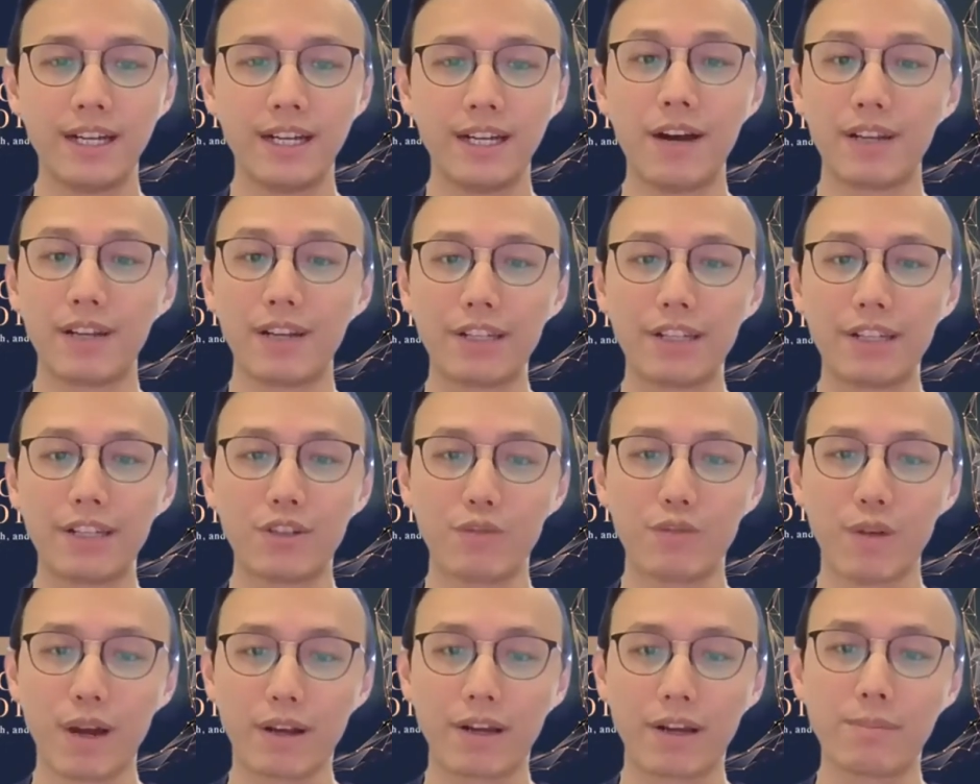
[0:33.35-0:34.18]
I would like to
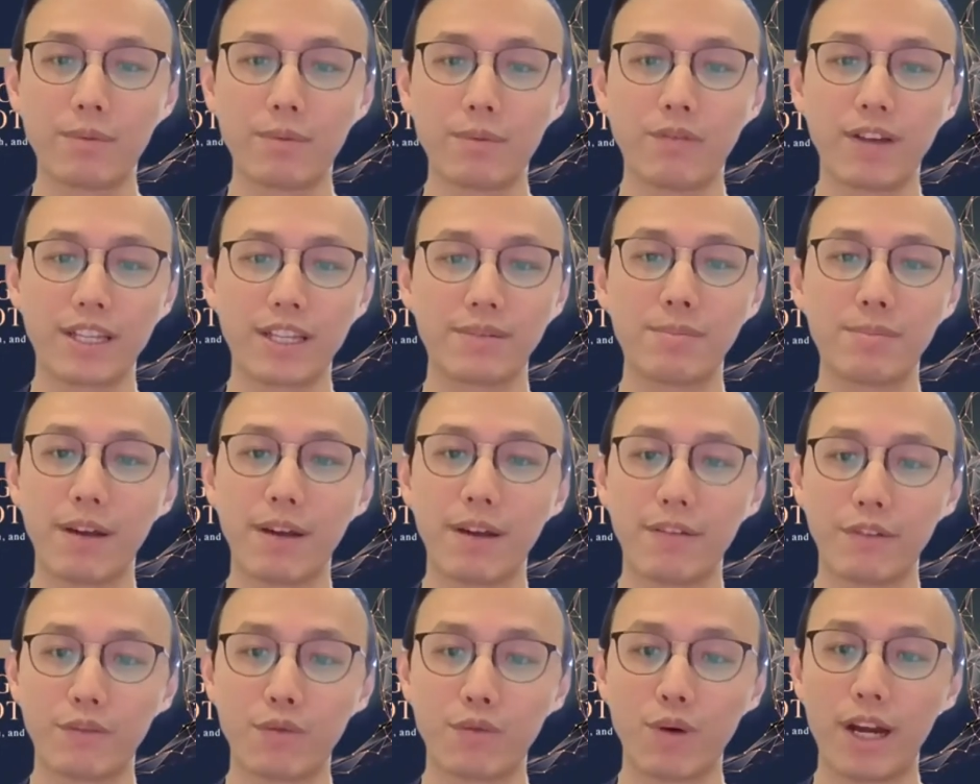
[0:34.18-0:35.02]
welcome Professor
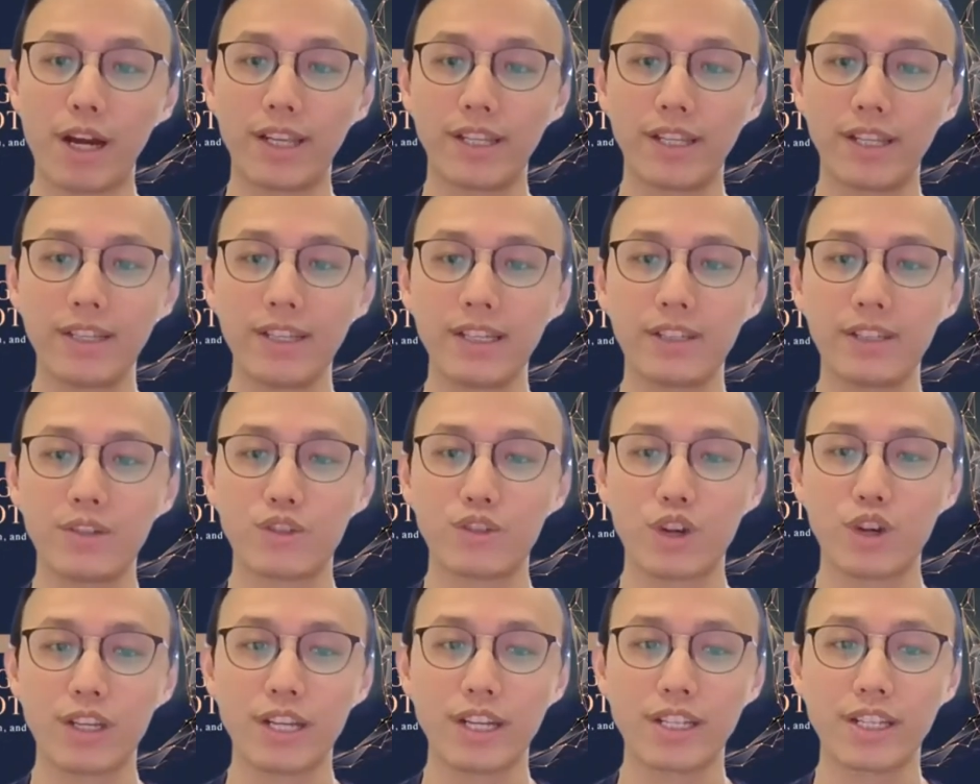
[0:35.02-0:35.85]
Matthew Wyon to
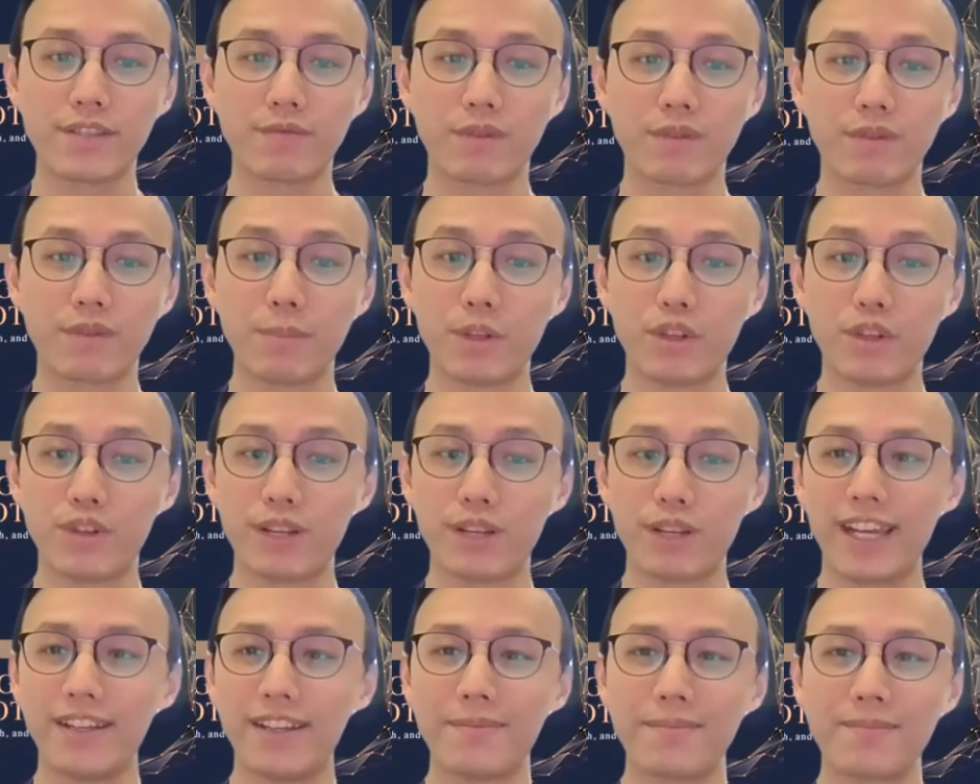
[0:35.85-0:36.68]
join us from the
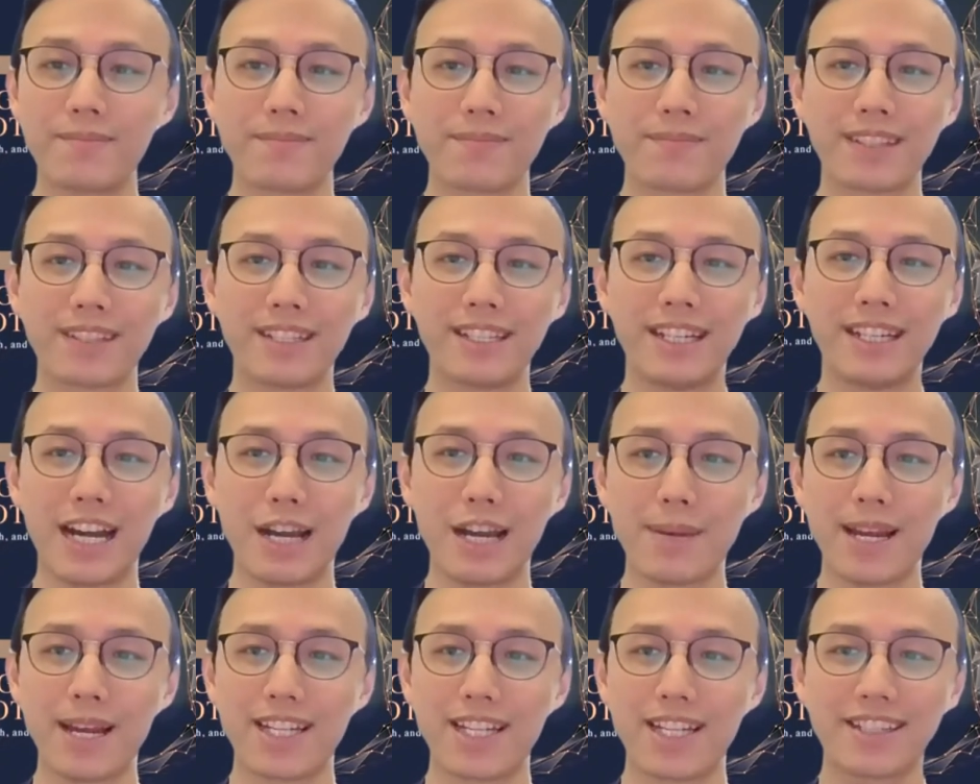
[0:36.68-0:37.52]
UK. Hi,
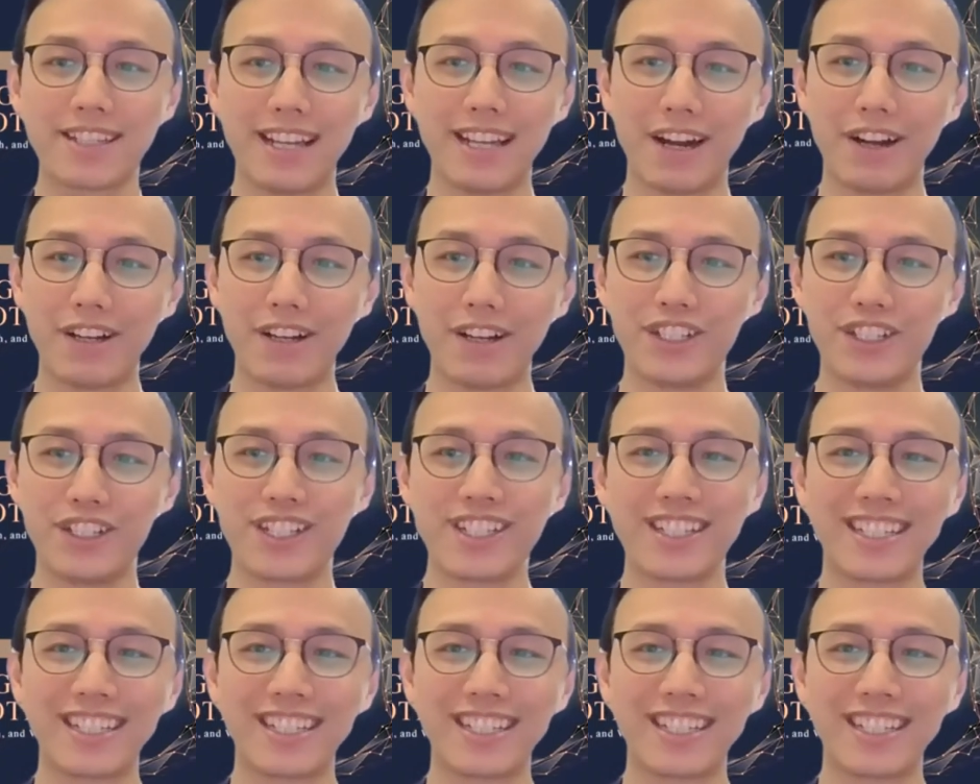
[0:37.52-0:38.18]
Matt. How are you?